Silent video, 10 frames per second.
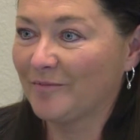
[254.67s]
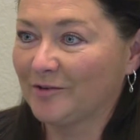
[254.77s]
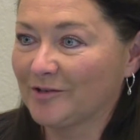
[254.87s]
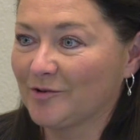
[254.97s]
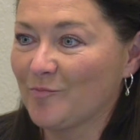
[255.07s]

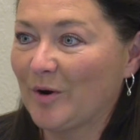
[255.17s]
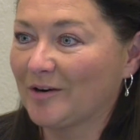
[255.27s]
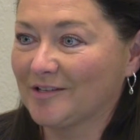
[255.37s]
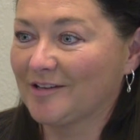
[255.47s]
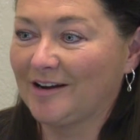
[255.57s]
There's no
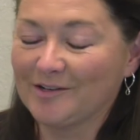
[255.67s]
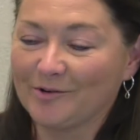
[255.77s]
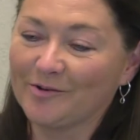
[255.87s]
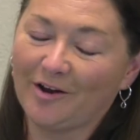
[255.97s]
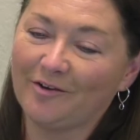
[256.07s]
parts that I
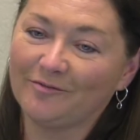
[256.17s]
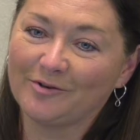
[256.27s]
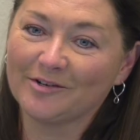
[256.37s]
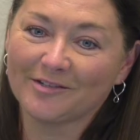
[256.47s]
don't care for.